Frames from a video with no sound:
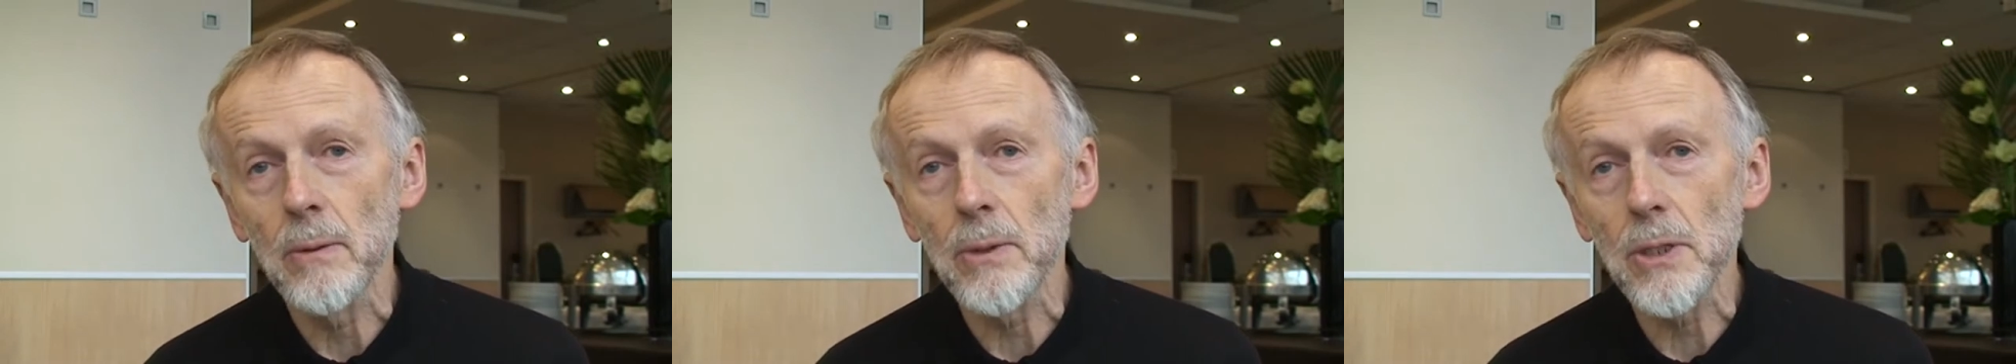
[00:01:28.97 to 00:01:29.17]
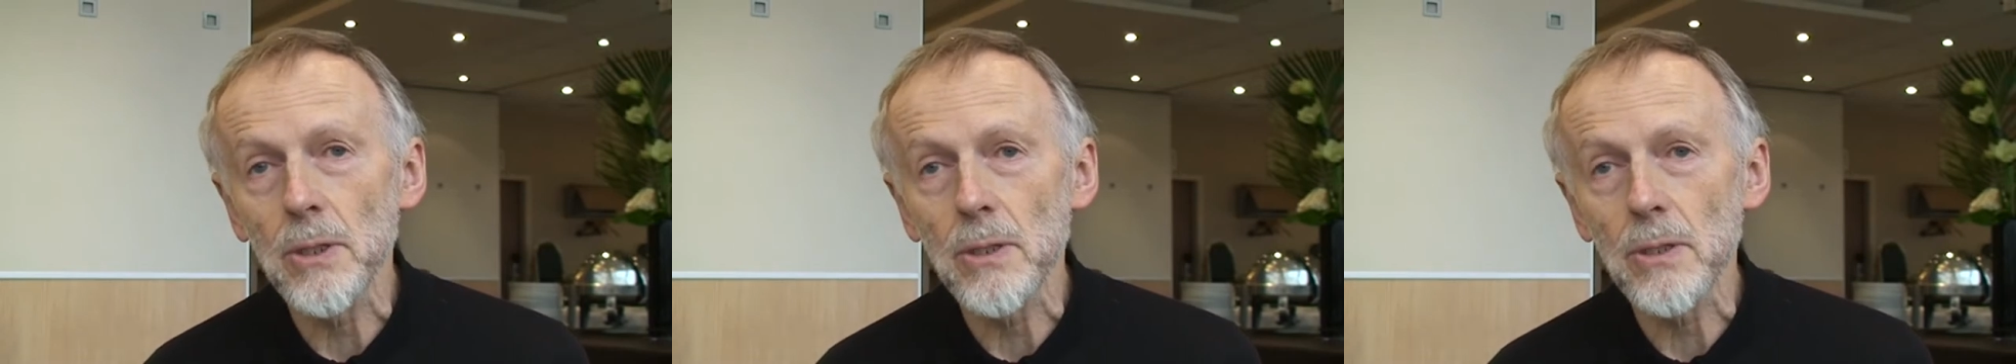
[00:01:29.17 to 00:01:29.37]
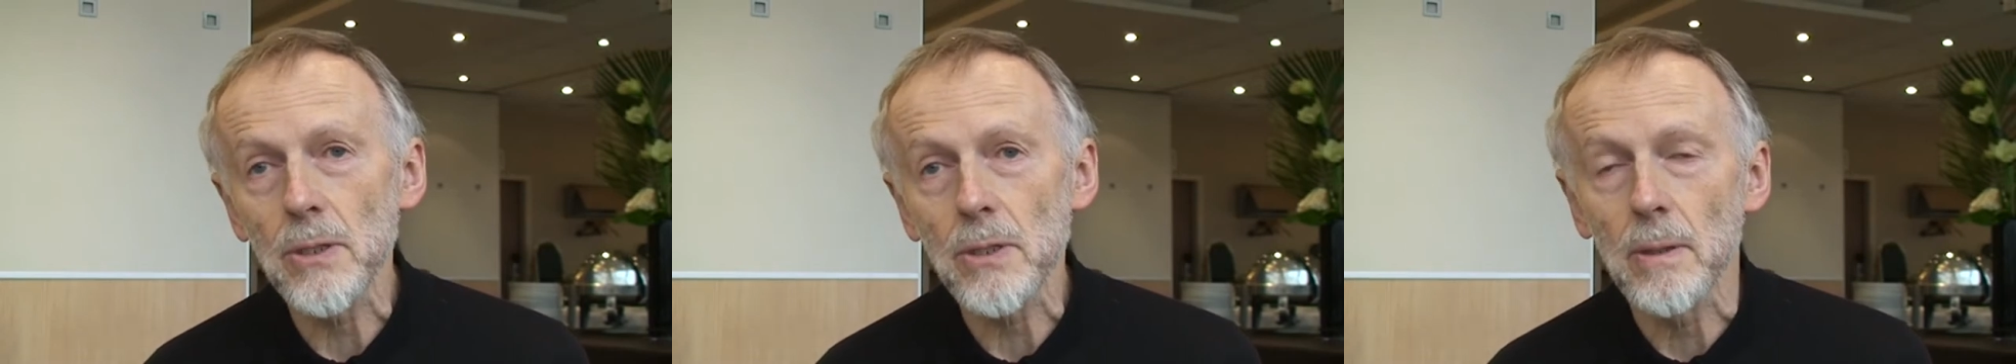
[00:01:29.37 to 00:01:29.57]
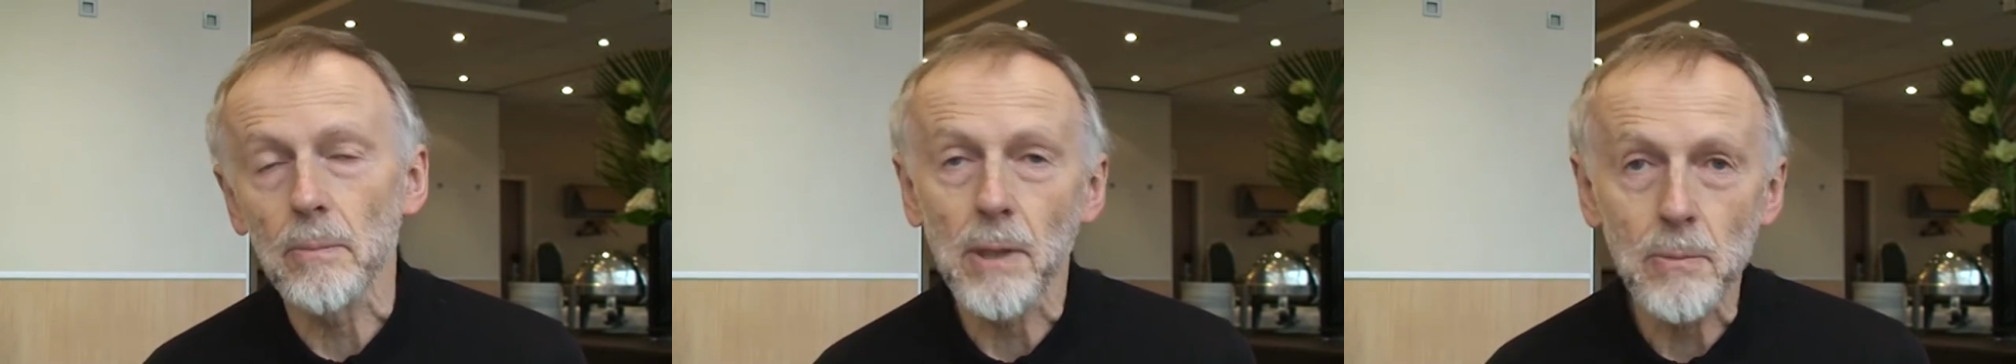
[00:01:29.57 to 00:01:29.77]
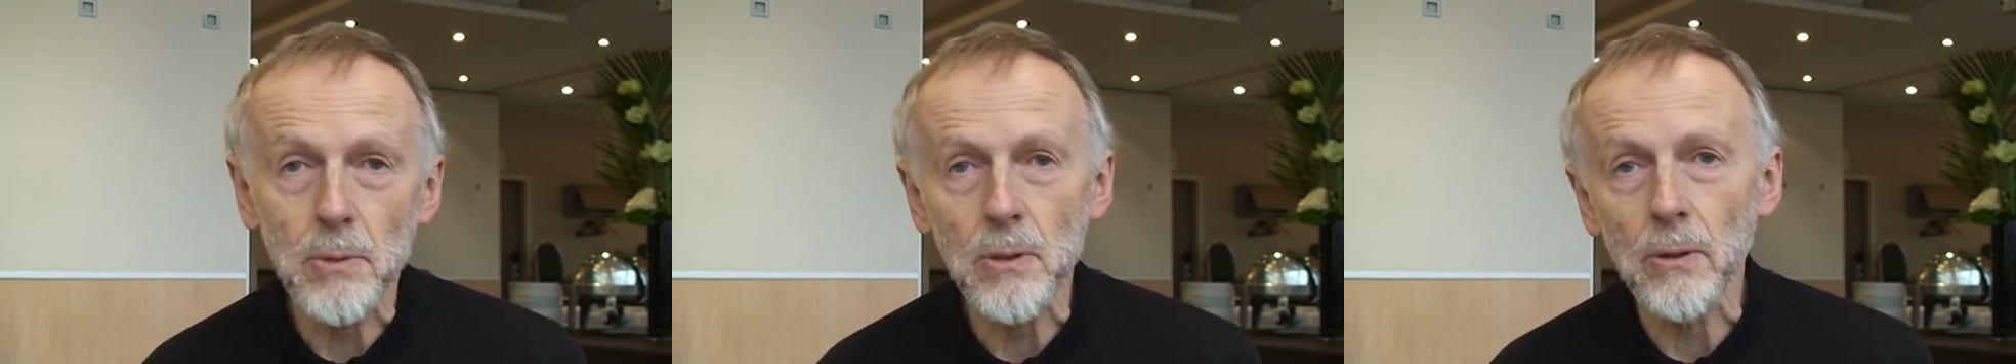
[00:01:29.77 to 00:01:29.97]
which is
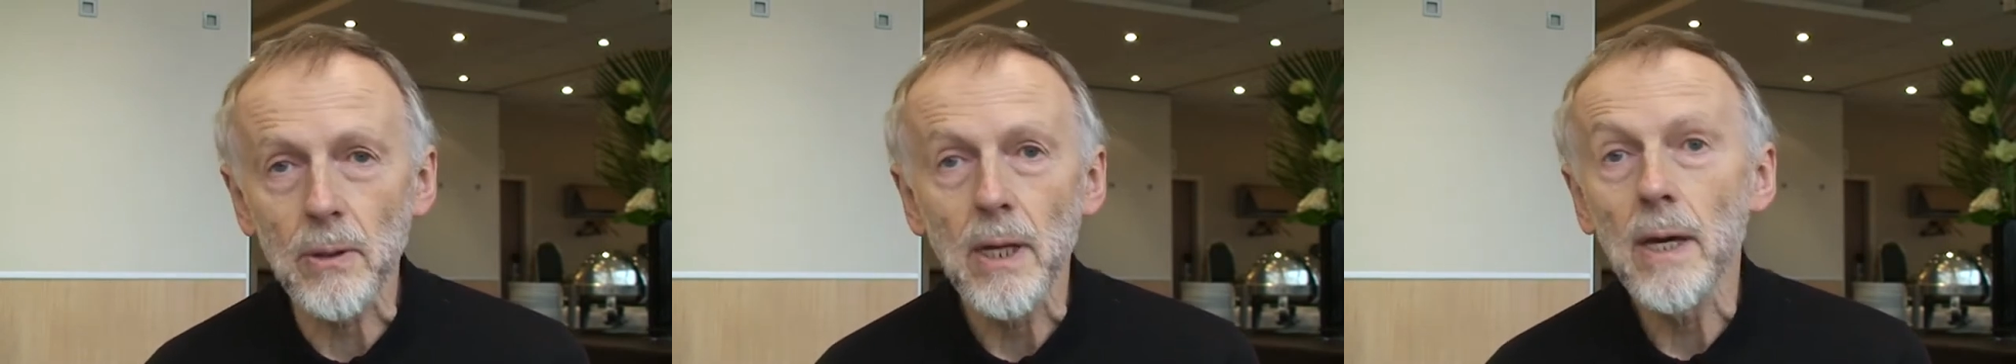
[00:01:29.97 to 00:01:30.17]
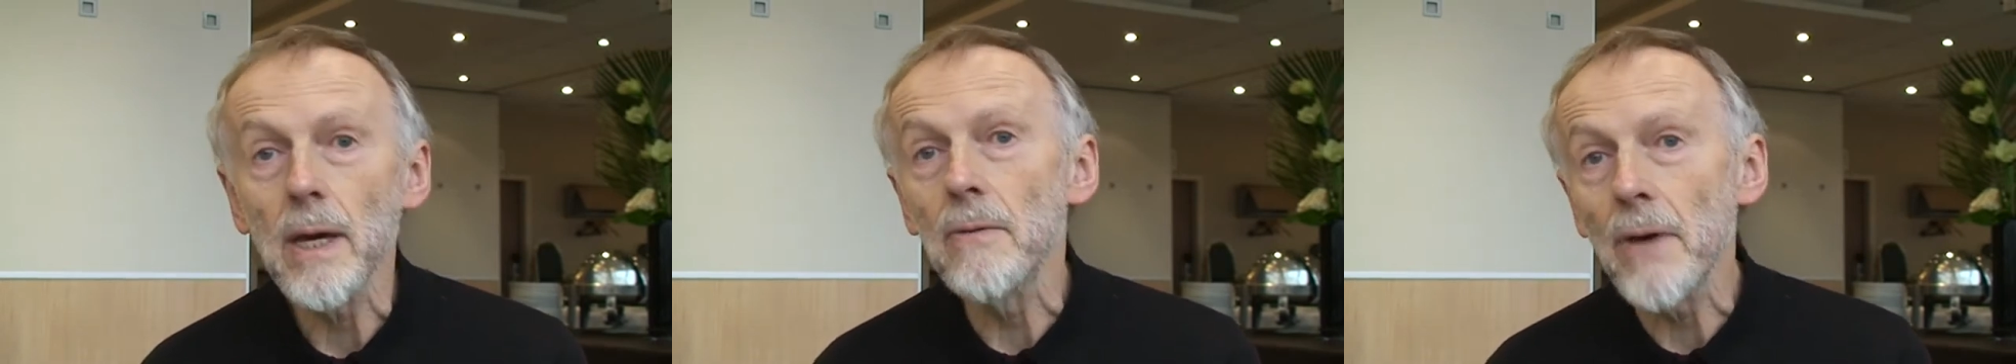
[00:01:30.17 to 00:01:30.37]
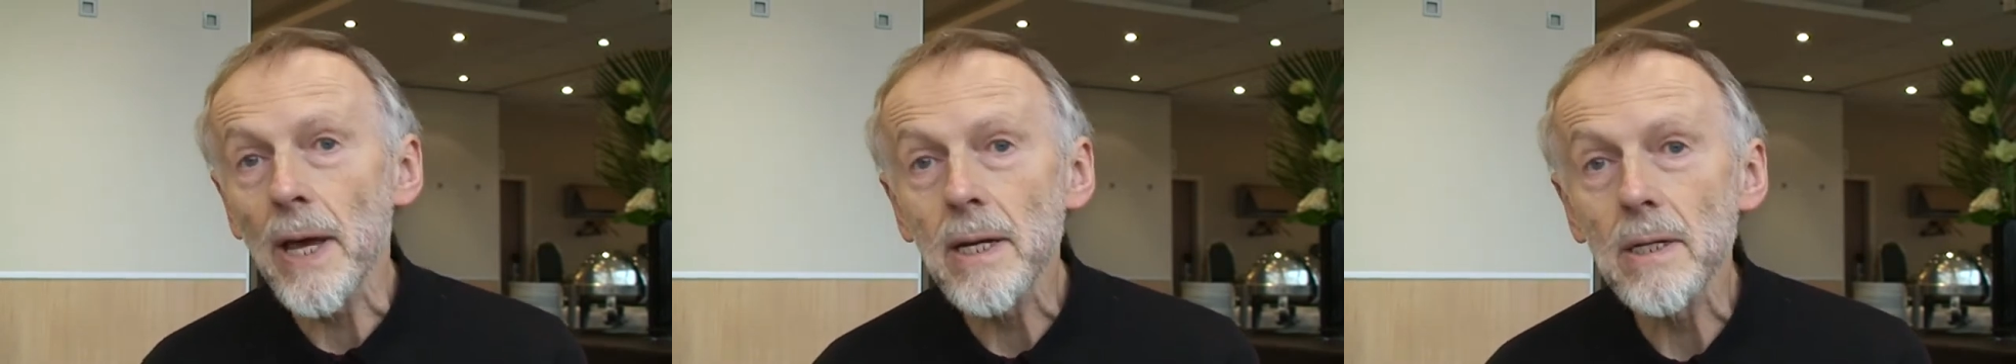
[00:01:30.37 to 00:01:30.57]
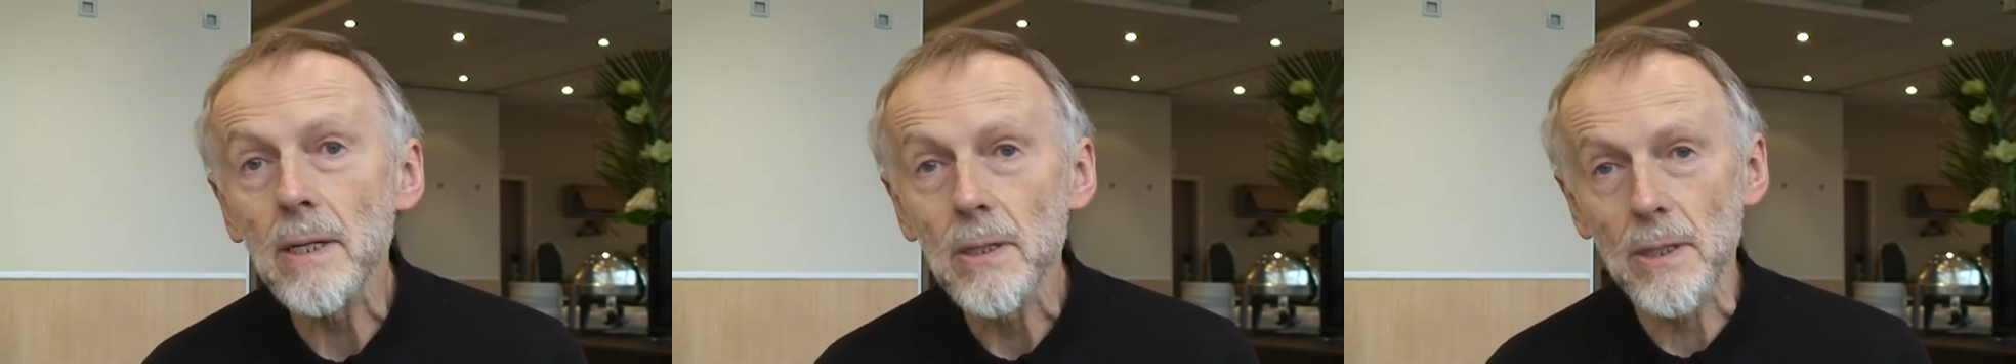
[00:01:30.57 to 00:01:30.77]
sometimes called event